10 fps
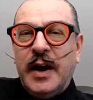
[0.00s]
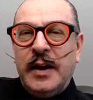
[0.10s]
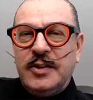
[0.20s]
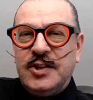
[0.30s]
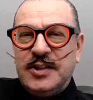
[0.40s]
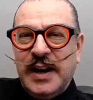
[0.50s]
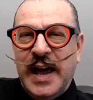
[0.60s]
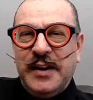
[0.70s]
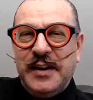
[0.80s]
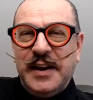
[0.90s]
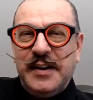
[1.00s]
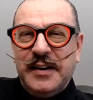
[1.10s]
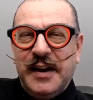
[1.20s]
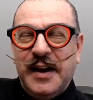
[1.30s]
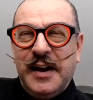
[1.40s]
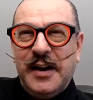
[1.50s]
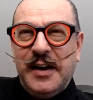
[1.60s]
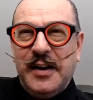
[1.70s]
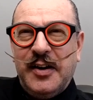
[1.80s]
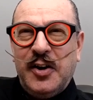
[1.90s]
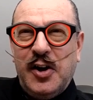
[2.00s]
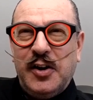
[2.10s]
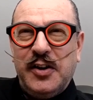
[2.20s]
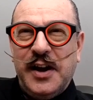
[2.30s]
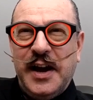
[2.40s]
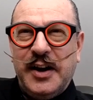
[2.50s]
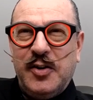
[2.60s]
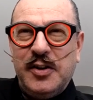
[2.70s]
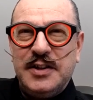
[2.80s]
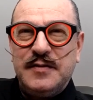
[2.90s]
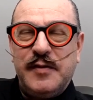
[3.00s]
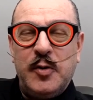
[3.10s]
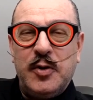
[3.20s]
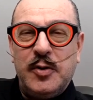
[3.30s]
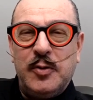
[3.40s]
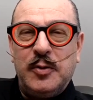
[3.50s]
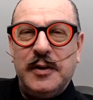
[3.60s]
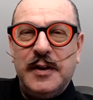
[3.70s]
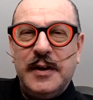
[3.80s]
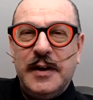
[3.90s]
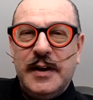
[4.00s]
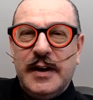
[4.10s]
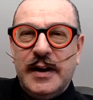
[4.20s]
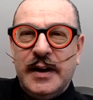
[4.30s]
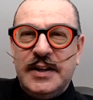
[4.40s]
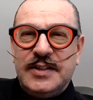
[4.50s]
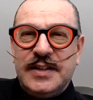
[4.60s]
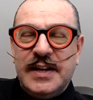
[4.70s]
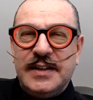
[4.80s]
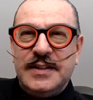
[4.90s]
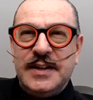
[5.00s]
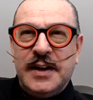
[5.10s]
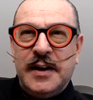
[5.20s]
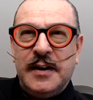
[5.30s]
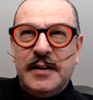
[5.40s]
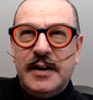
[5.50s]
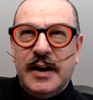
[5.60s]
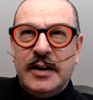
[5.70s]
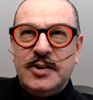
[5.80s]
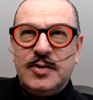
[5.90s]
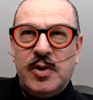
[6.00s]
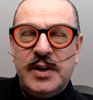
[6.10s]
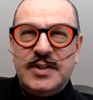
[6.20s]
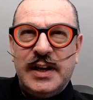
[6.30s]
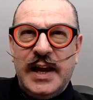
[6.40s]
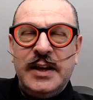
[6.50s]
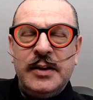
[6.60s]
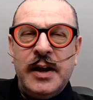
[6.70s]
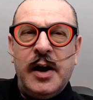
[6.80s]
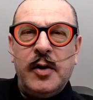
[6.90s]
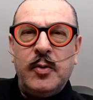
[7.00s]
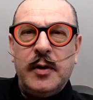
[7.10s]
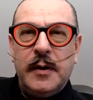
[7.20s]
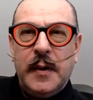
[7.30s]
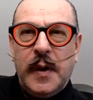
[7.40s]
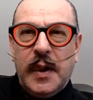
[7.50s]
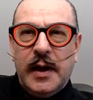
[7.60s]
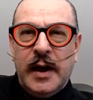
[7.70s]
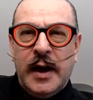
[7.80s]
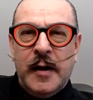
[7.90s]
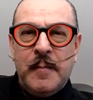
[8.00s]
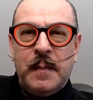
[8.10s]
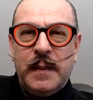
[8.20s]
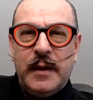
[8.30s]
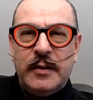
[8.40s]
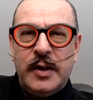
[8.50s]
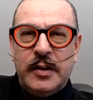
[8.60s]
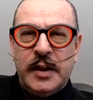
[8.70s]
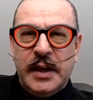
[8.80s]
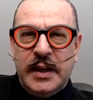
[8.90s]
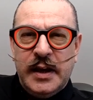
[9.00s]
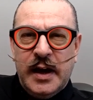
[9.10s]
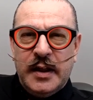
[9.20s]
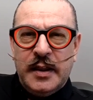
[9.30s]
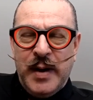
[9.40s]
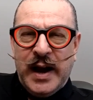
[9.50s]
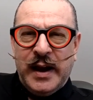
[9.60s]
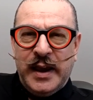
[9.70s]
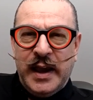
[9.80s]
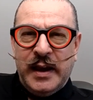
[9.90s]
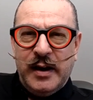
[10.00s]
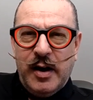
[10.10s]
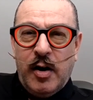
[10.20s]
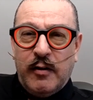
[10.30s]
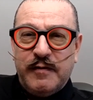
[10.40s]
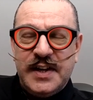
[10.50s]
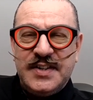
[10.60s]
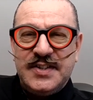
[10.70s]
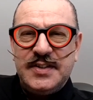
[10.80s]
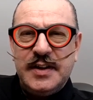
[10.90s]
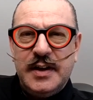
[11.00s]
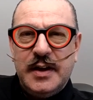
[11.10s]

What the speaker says: And I just landed on holiday. I got this phone call, and he said, I just wanted to let you know that the banking office